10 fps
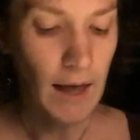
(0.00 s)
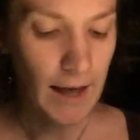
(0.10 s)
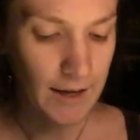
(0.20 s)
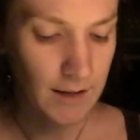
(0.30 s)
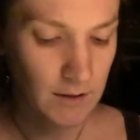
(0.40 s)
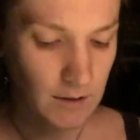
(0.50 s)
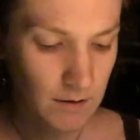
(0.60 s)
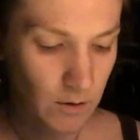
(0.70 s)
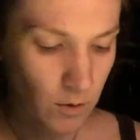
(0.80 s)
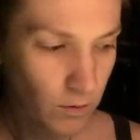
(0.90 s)
And
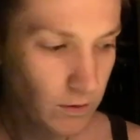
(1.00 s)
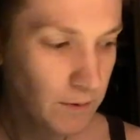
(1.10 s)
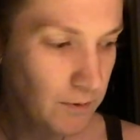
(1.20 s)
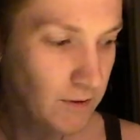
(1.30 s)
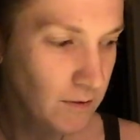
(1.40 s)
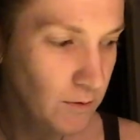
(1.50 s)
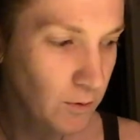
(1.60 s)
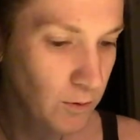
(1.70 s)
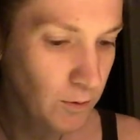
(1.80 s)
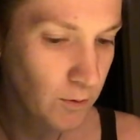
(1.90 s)
the only person
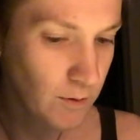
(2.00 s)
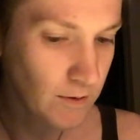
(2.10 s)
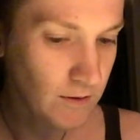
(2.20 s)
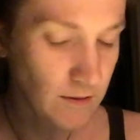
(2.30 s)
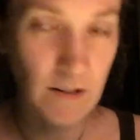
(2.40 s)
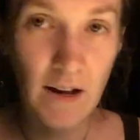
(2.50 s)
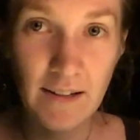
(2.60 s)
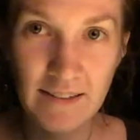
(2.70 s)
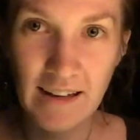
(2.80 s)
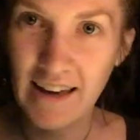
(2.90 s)
who does
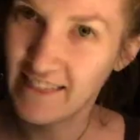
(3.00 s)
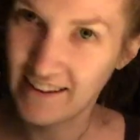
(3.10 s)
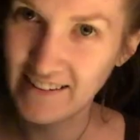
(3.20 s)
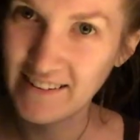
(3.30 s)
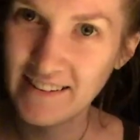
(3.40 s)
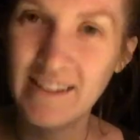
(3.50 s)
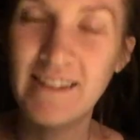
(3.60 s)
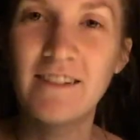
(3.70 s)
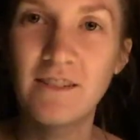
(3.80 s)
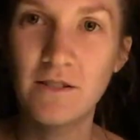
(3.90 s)
not say this
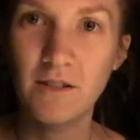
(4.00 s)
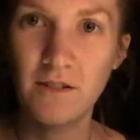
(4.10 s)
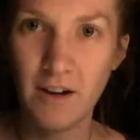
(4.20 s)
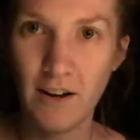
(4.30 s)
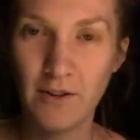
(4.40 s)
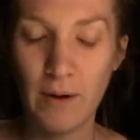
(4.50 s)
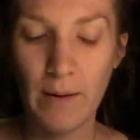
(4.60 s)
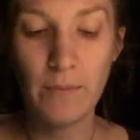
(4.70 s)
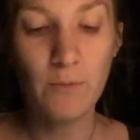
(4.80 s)
is Doctor Robert